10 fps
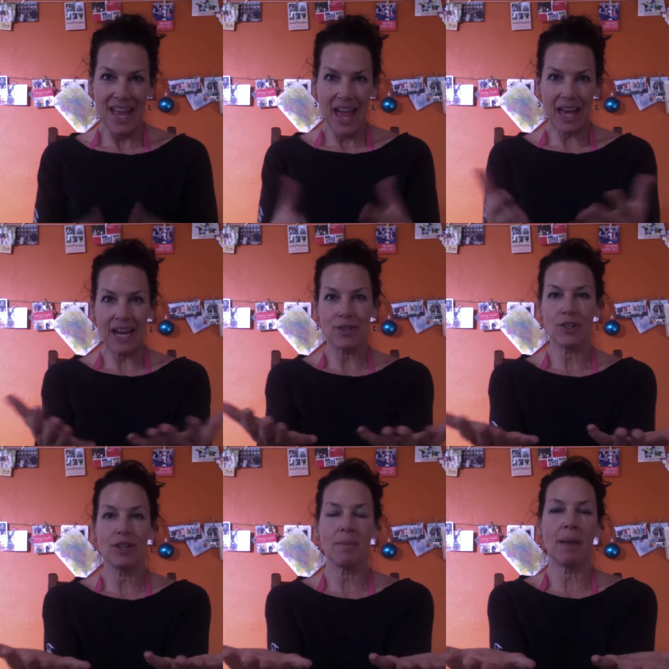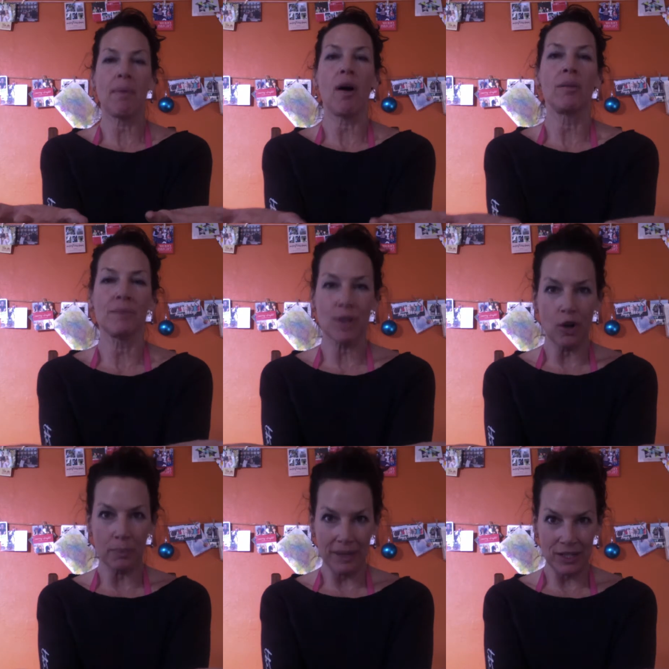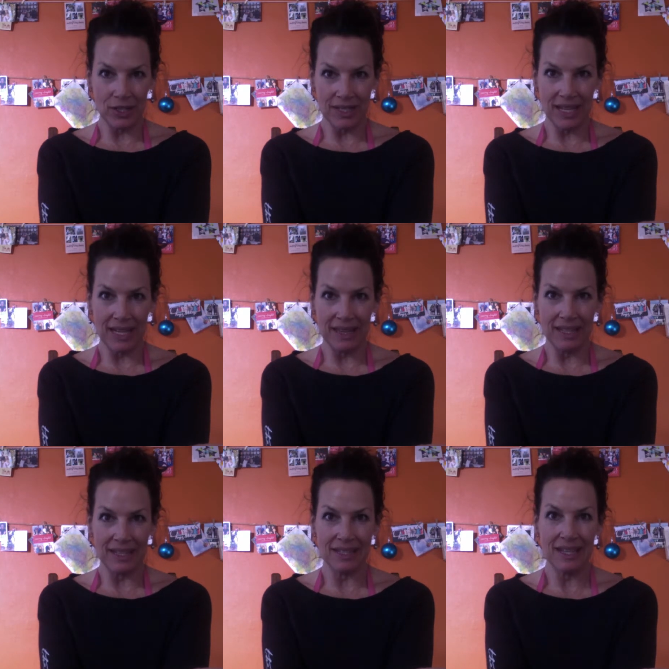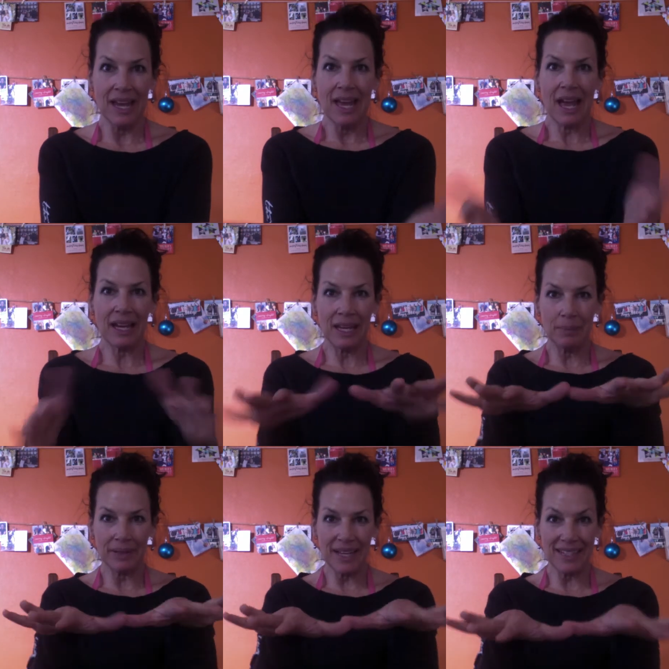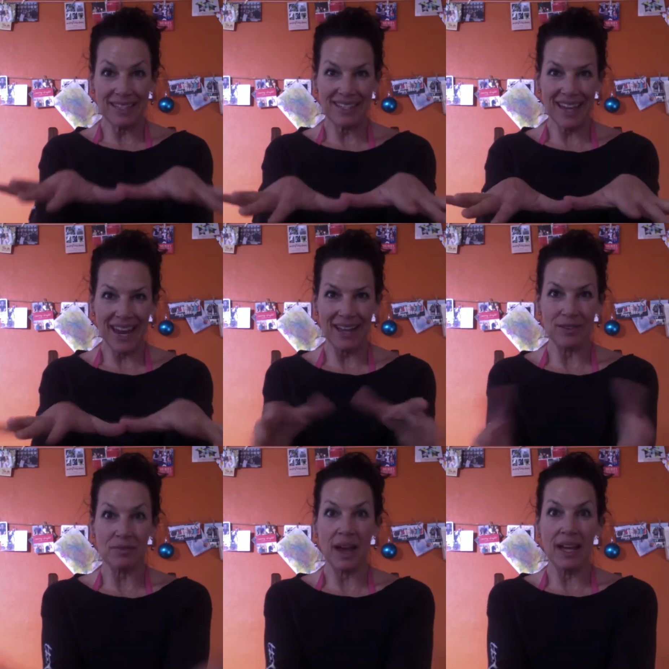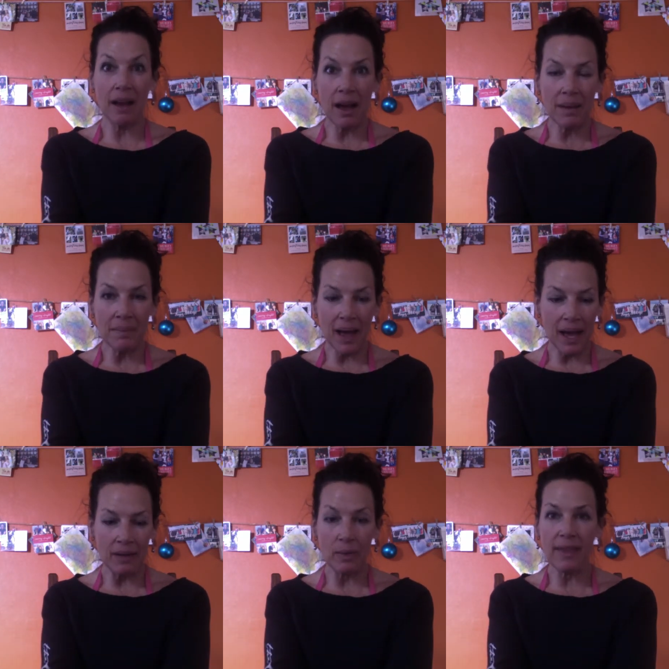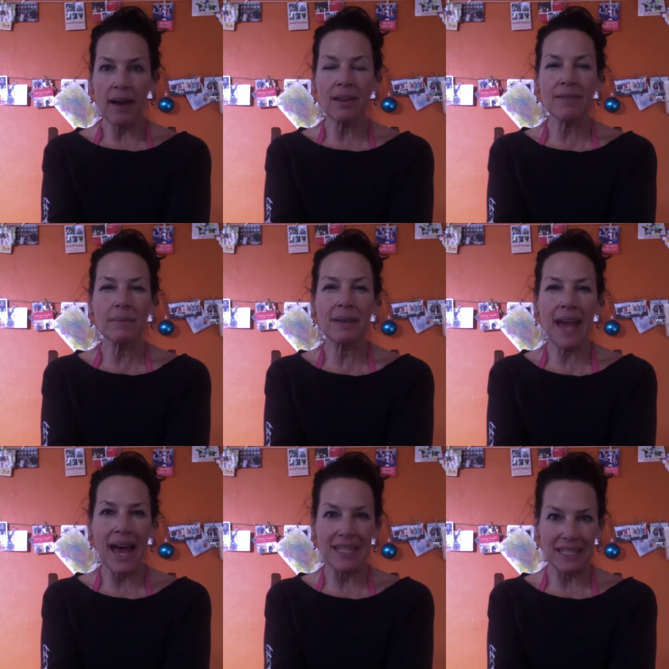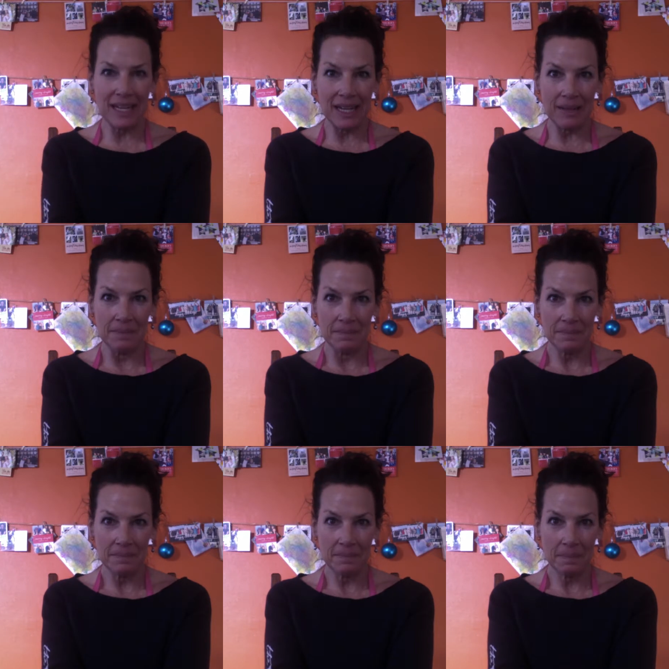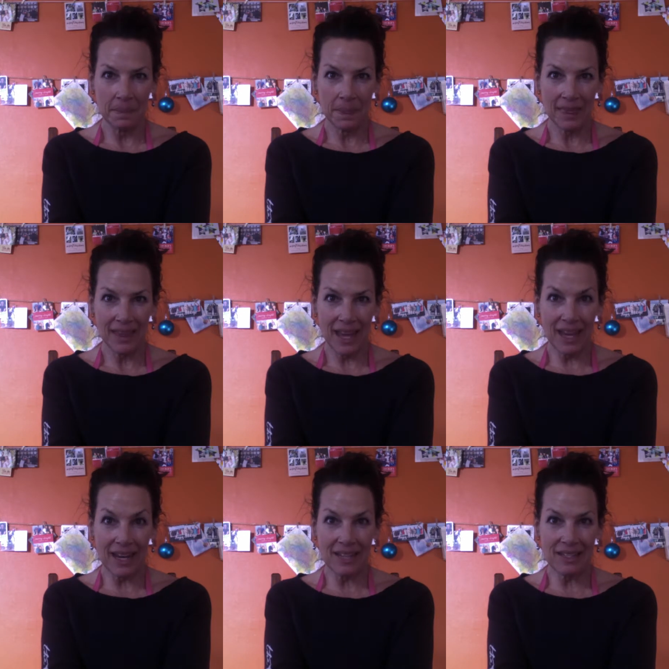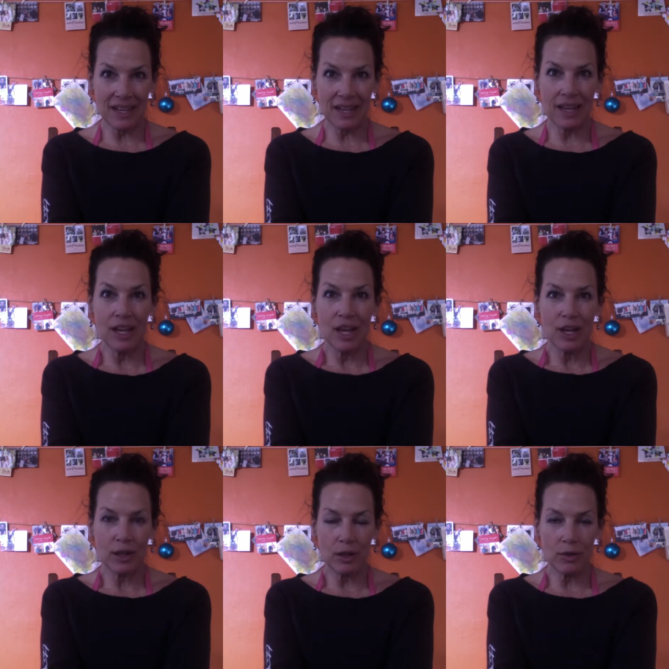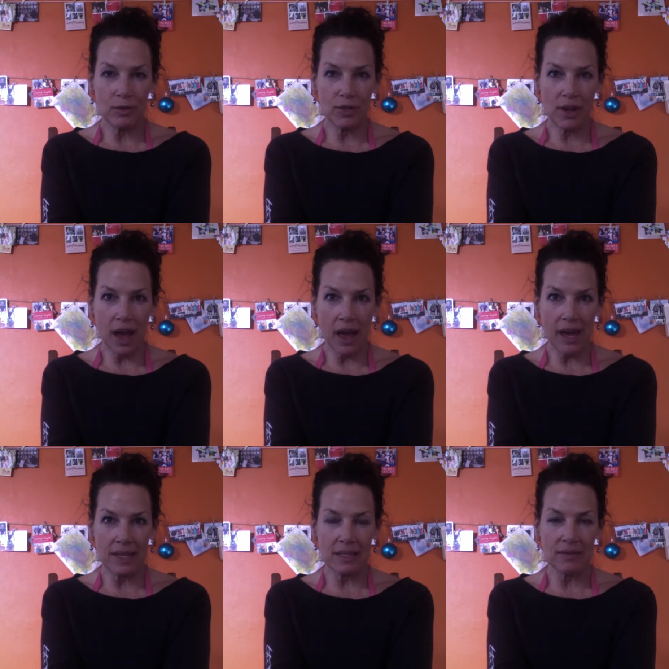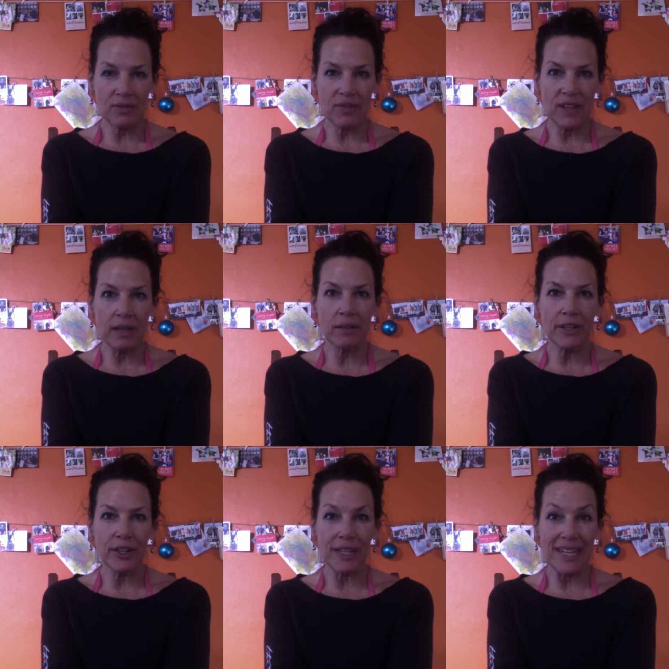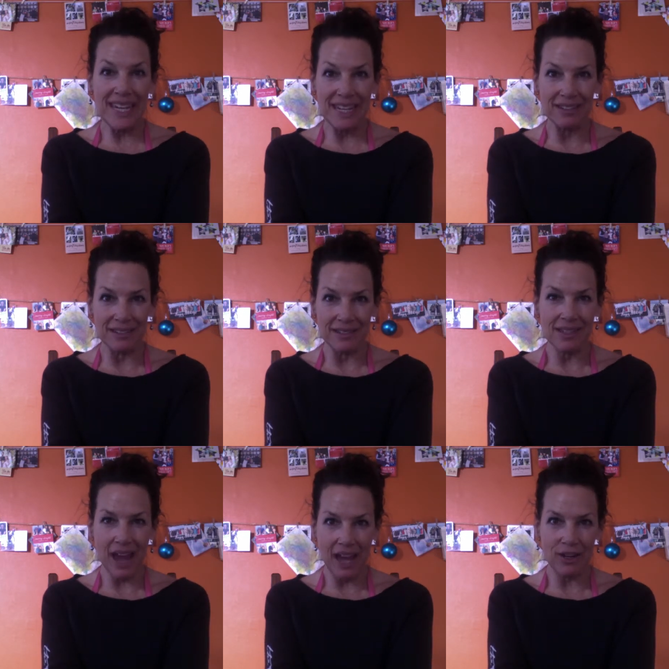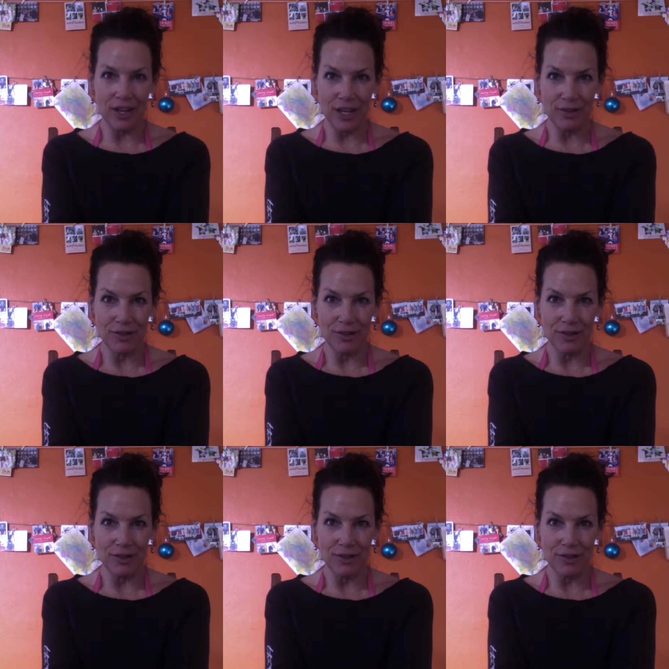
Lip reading: And I turned my palms open just like this, and he placed his hands right on mine without even me asking. And I said, "Close your eyes and feel your heels anchor you."